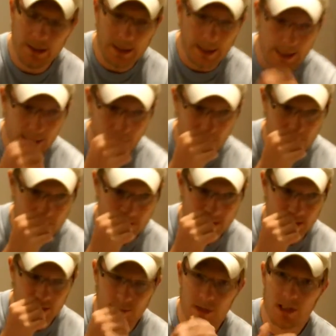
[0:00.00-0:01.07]
I had about
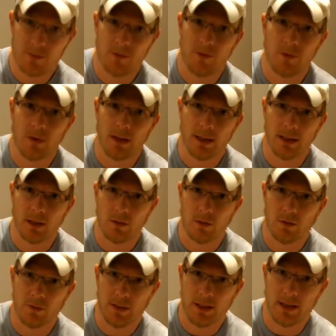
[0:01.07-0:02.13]
6 months before I could go
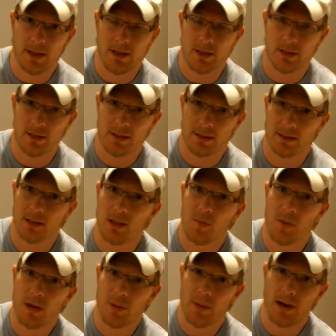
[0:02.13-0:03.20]
on vacation because it's going to
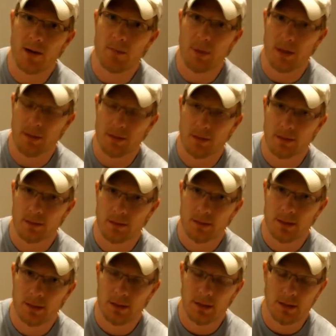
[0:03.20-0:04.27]
be about a month
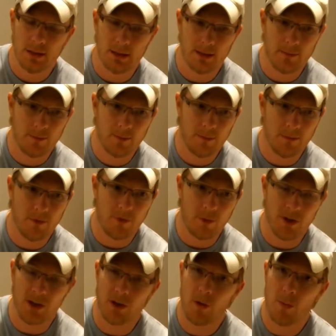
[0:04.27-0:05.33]
before
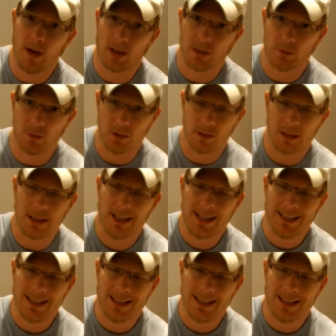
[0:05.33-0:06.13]
we can go back to work.